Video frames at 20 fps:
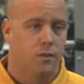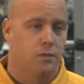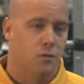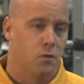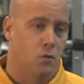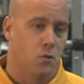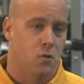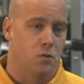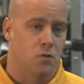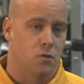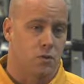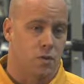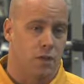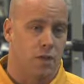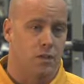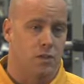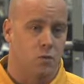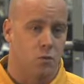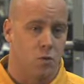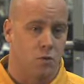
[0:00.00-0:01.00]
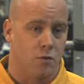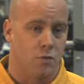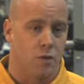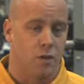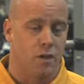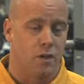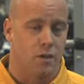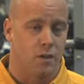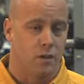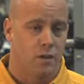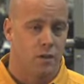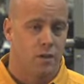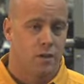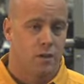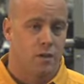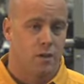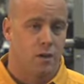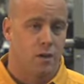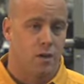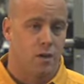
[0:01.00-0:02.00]
So those are things that we really,
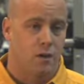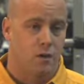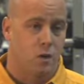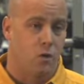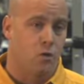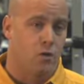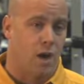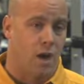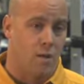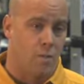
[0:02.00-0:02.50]
Coach